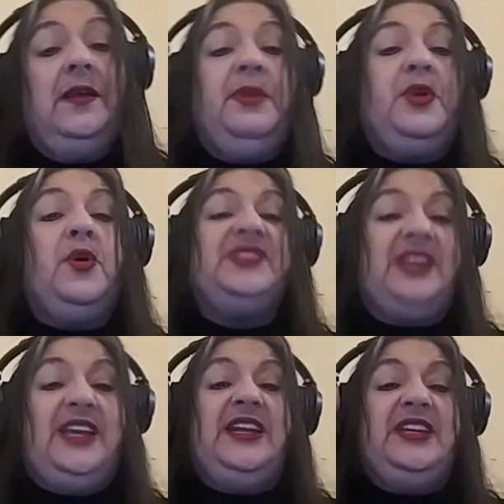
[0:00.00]
Because
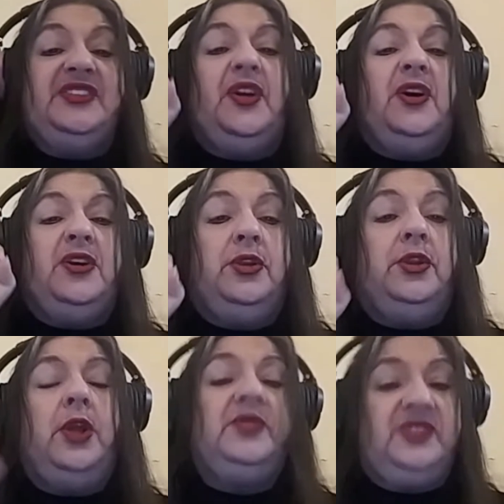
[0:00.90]
it is the
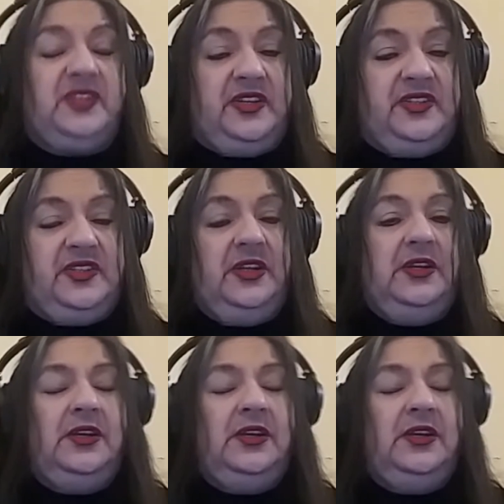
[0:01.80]
closest,